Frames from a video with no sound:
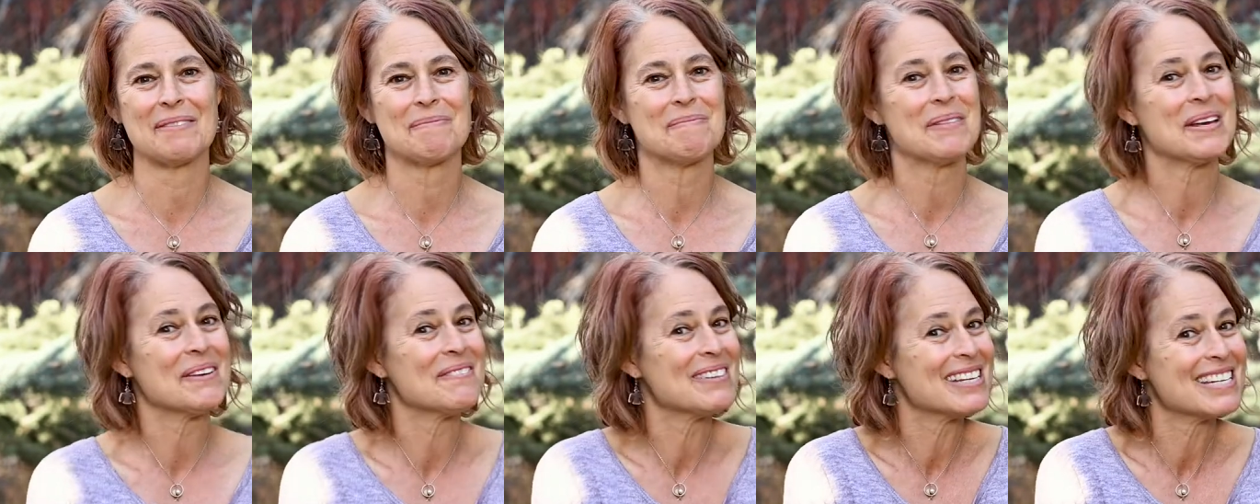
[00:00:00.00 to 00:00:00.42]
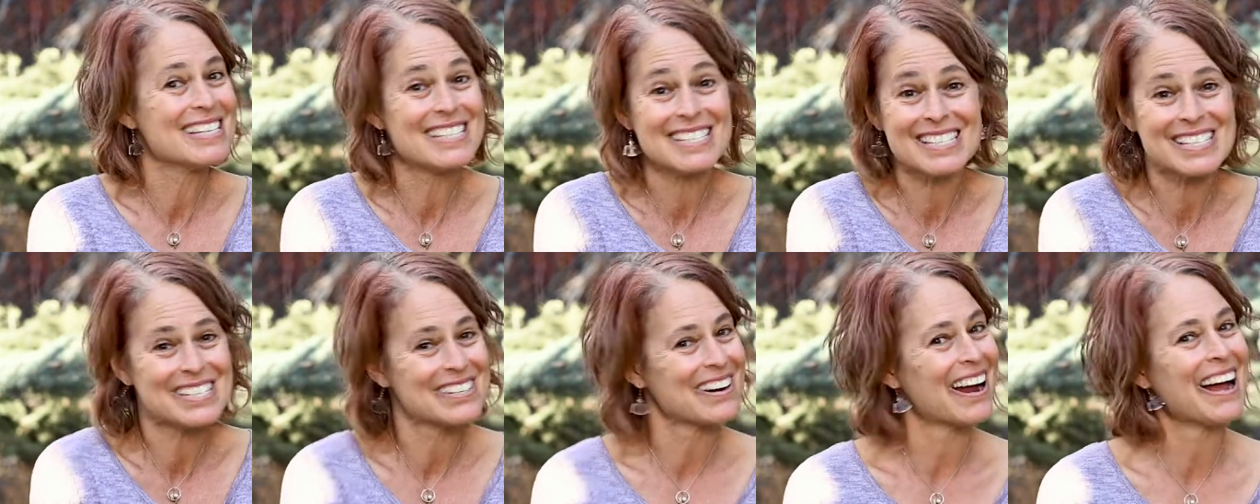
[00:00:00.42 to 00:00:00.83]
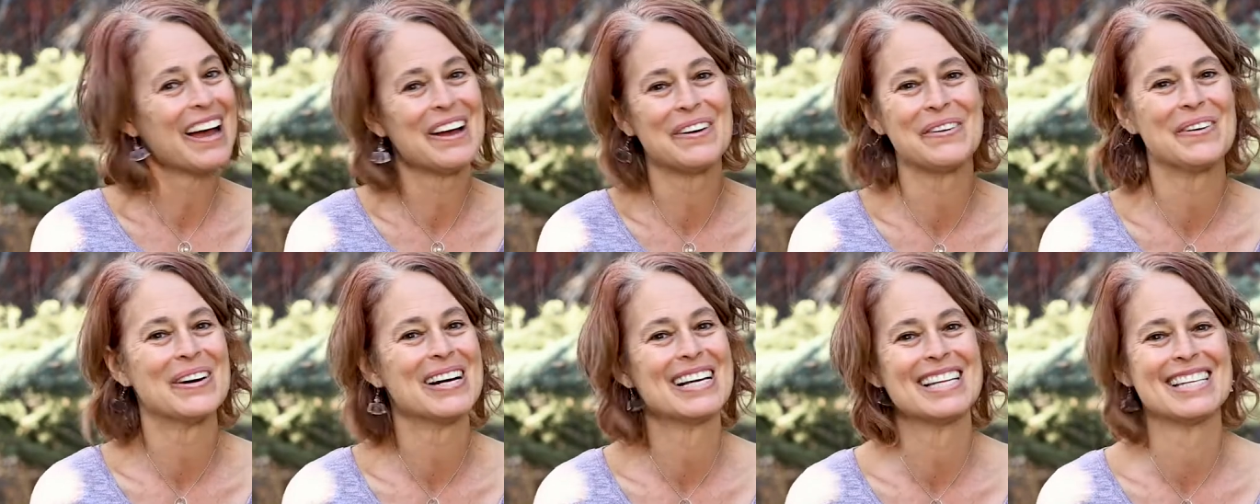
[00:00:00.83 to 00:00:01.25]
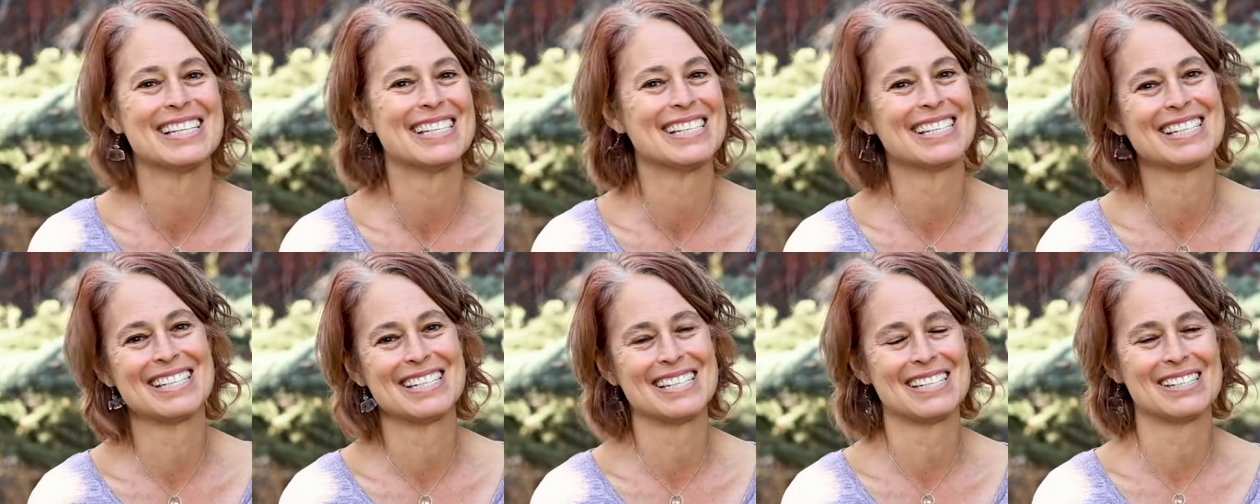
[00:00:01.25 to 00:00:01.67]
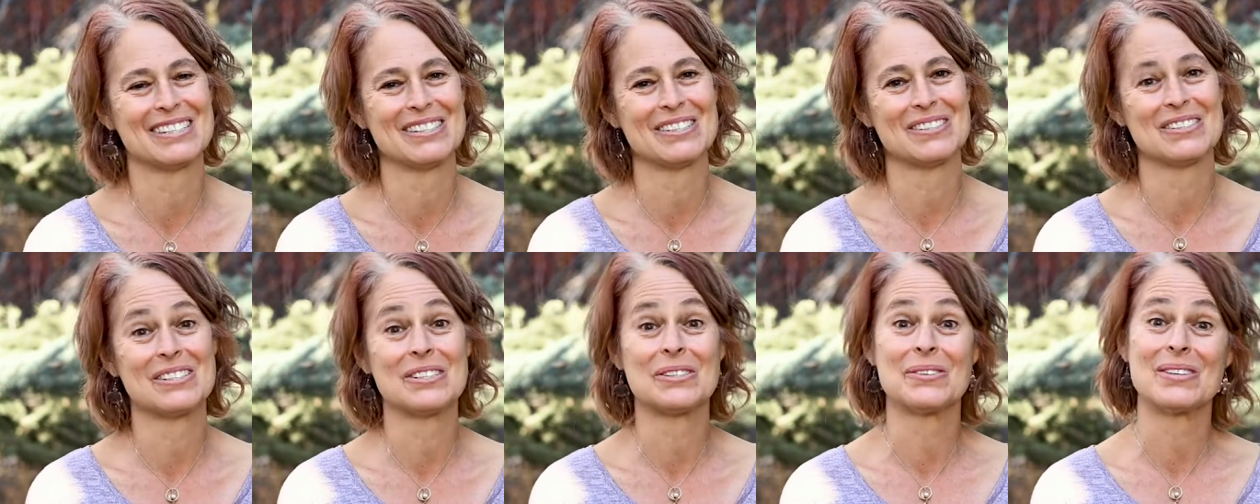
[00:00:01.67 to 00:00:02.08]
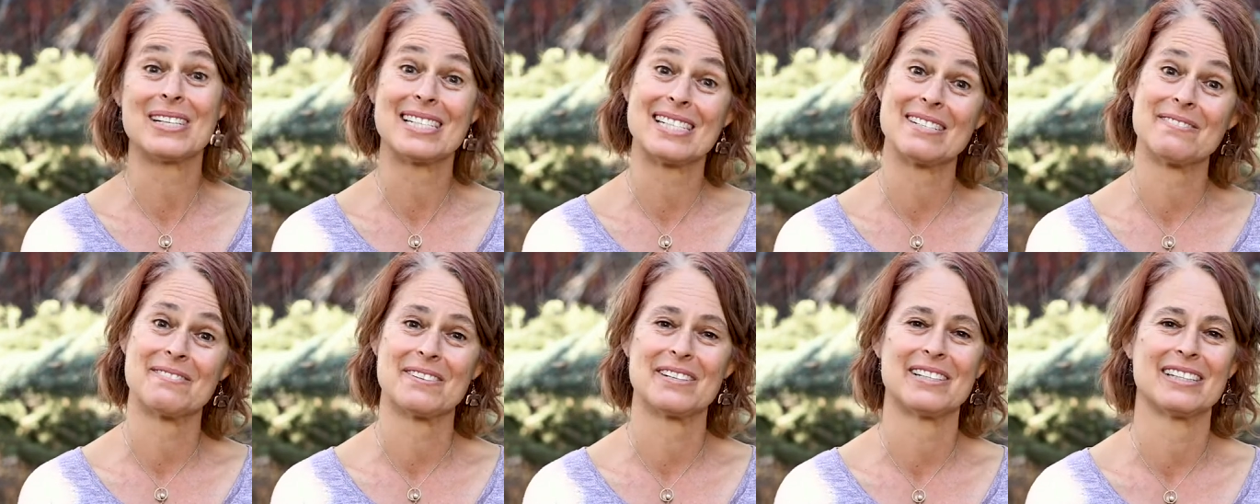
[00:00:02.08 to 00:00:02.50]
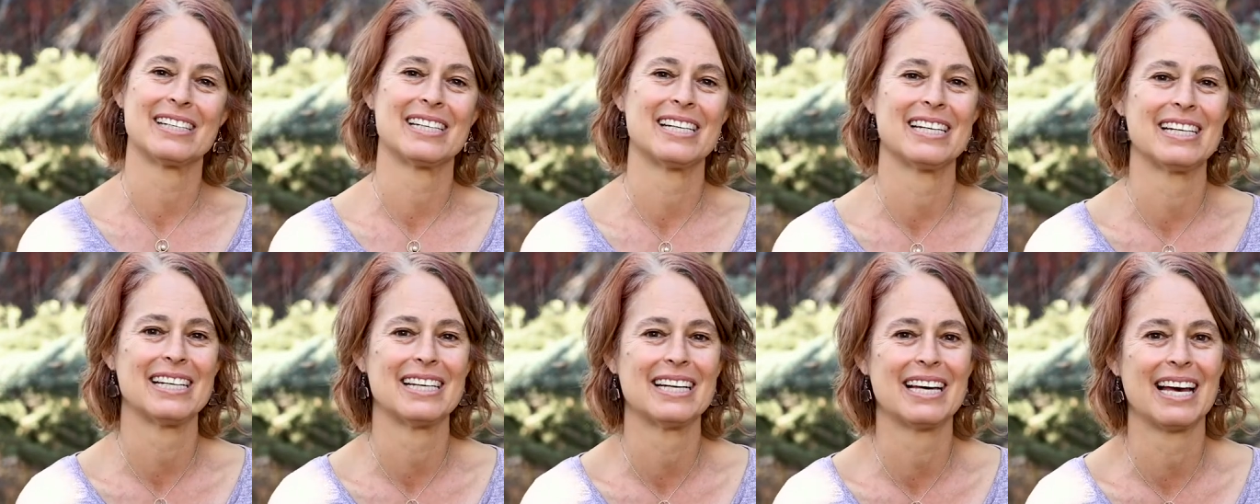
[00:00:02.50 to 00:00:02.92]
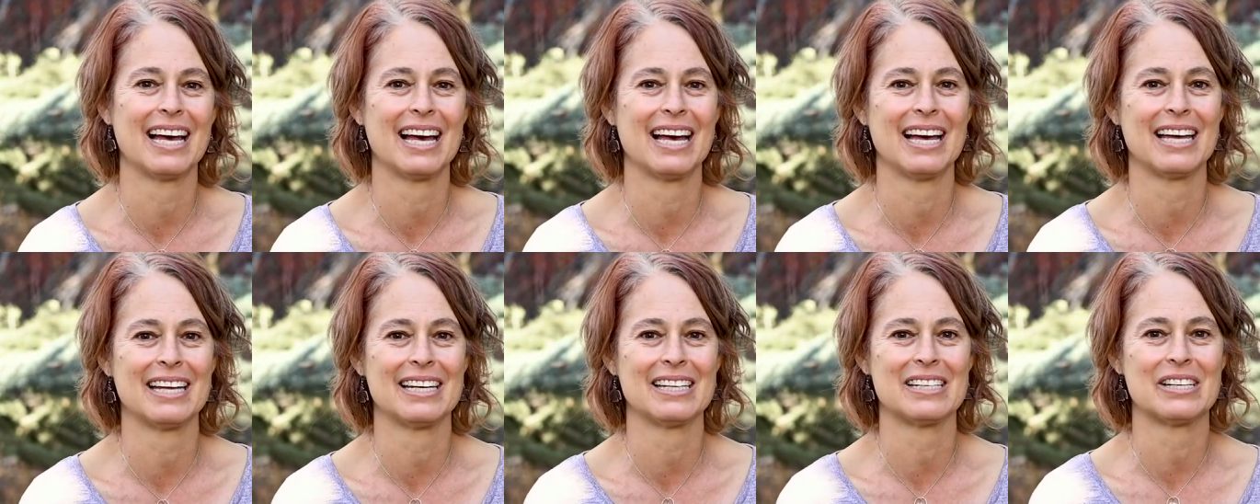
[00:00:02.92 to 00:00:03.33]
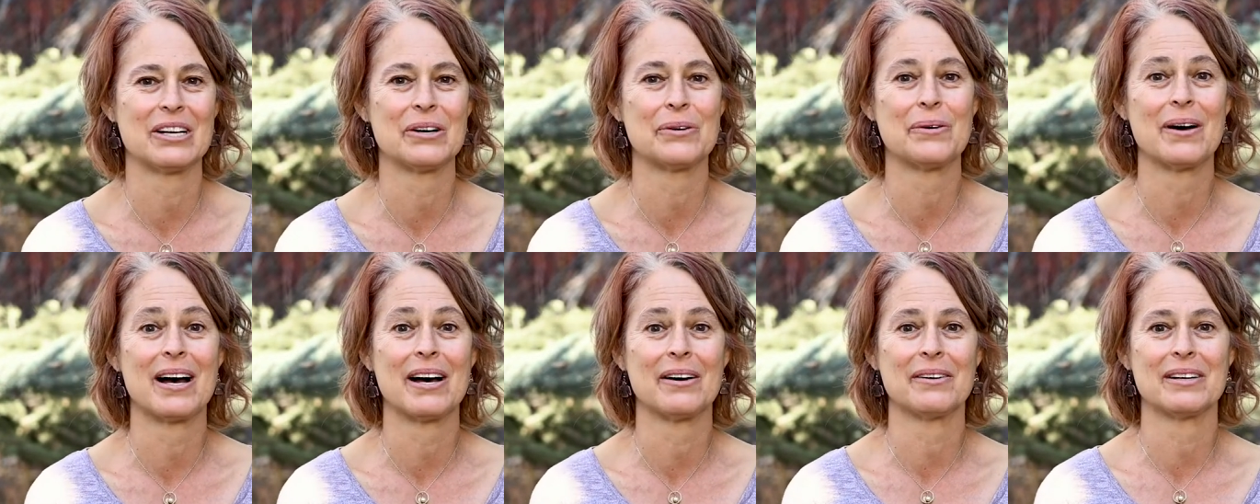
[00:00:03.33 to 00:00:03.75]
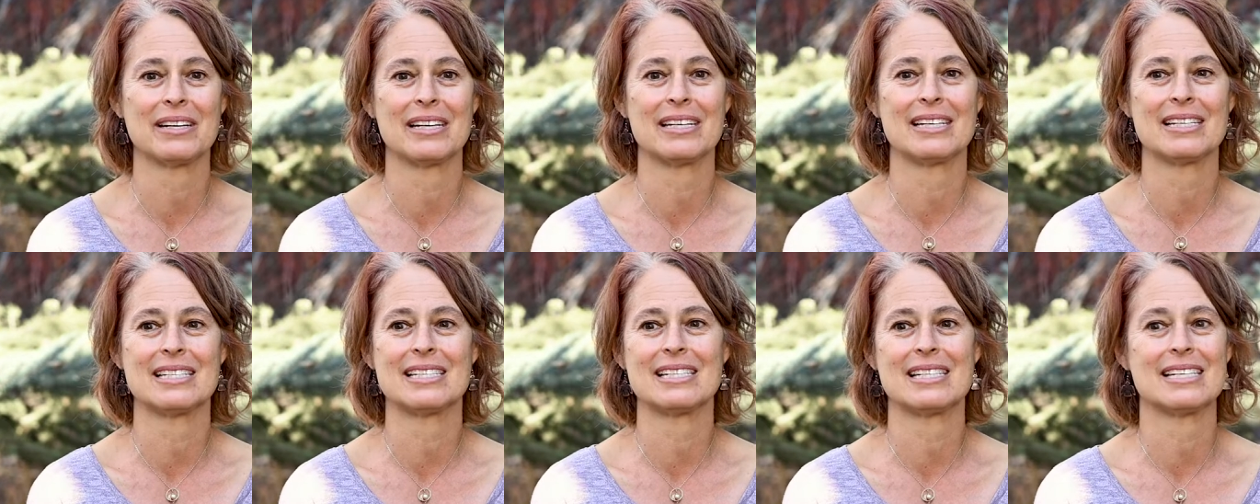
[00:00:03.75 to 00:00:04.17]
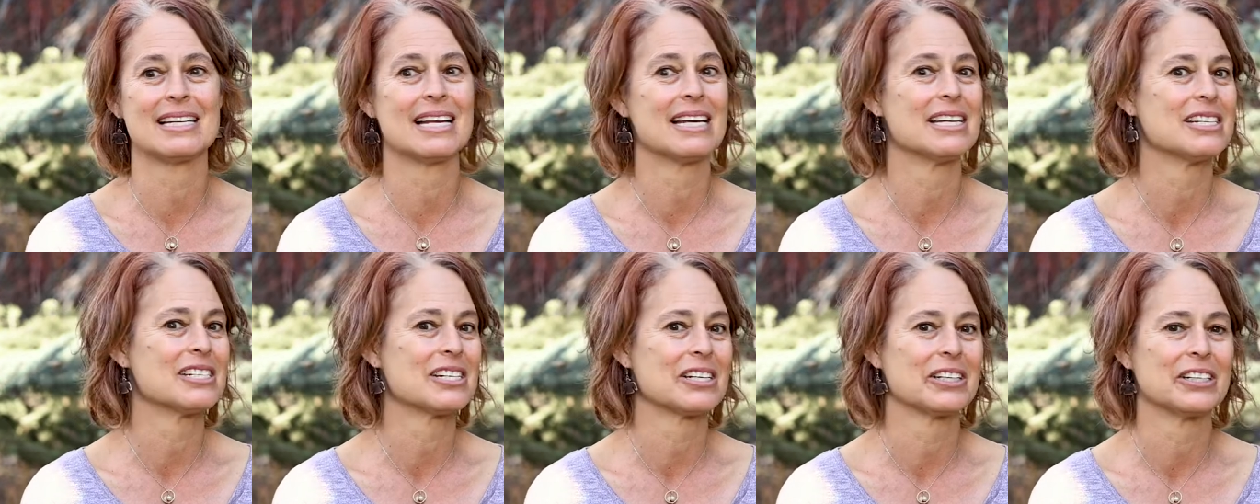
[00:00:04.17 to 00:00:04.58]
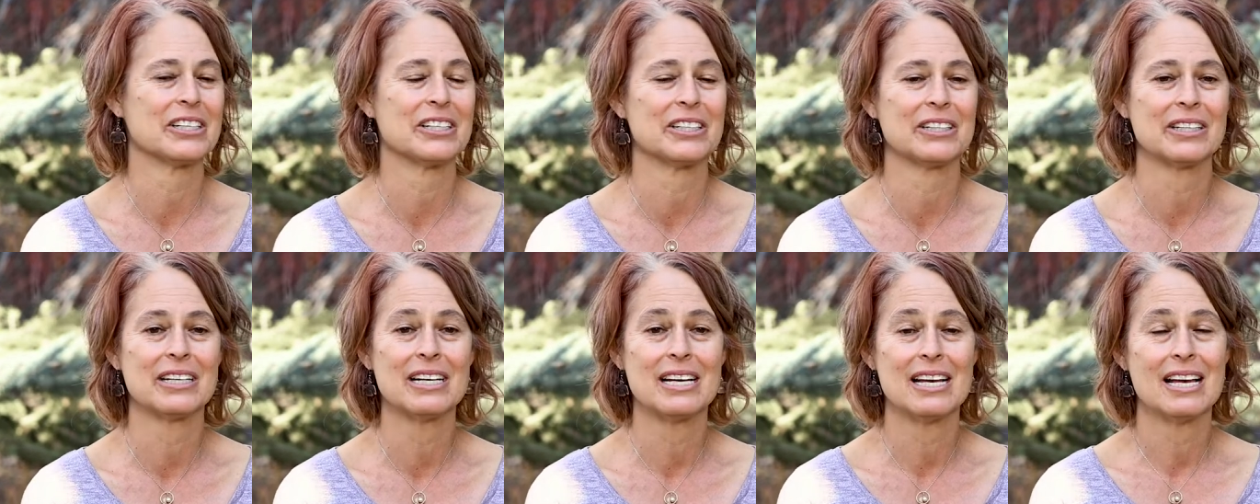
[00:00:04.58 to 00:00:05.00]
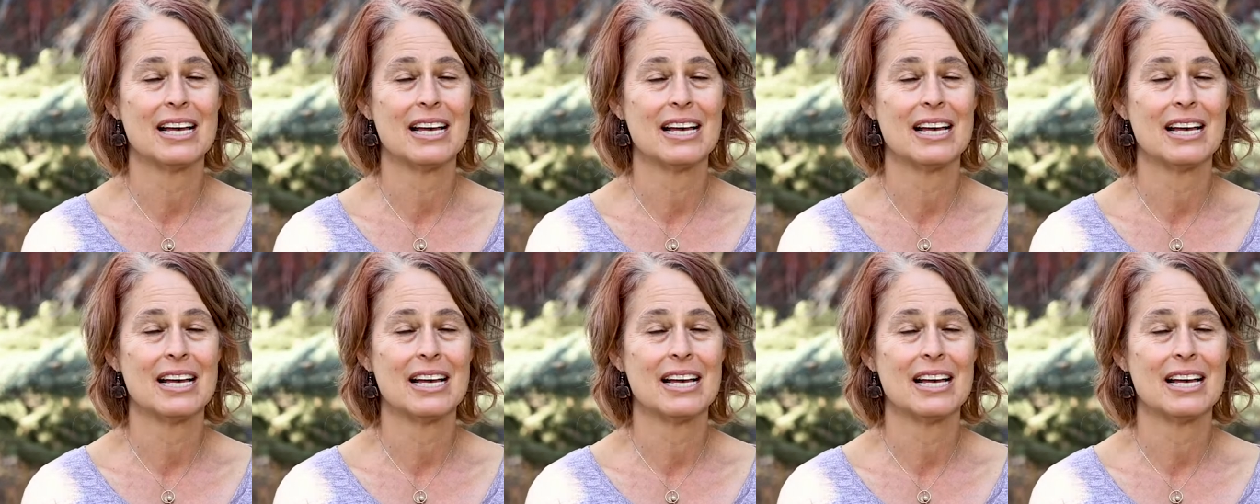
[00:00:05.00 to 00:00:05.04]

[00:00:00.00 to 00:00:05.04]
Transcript: maybe just try once to do it differently and go out into nature.